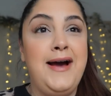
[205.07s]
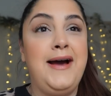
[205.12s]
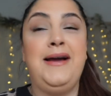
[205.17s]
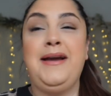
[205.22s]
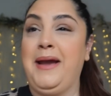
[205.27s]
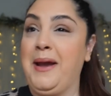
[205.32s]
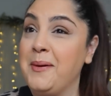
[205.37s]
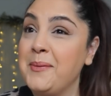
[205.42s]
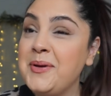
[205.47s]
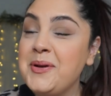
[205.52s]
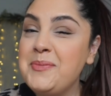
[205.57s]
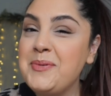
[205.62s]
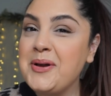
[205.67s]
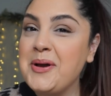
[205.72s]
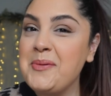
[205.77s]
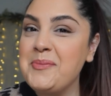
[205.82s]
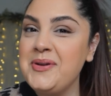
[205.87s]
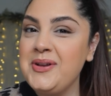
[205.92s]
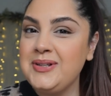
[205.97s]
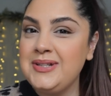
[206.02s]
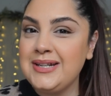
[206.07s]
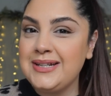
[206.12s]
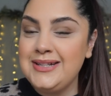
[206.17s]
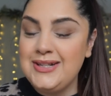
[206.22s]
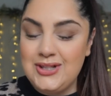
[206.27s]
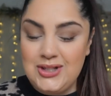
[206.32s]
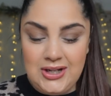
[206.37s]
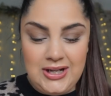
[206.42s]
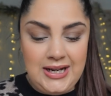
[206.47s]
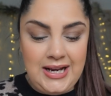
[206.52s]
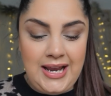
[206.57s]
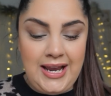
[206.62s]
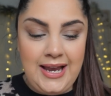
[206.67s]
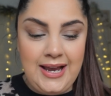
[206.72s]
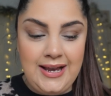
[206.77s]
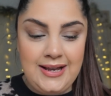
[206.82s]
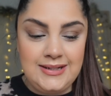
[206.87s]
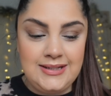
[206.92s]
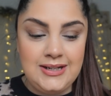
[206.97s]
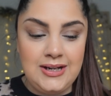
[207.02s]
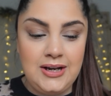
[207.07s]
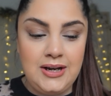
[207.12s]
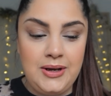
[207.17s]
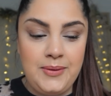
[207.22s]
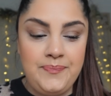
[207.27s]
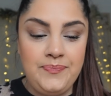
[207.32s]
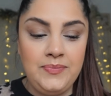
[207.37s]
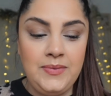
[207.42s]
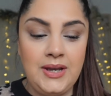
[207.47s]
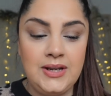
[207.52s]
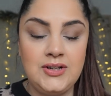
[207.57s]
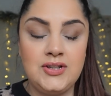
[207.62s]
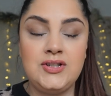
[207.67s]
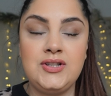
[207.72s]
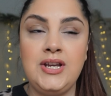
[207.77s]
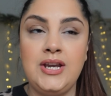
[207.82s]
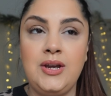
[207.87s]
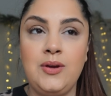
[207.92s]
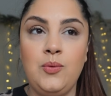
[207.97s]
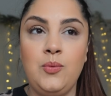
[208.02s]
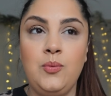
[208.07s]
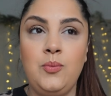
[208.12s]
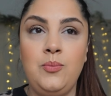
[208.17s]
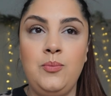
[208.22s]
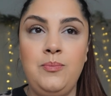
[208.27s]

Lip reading: I am going to become a nail technician, and I just like,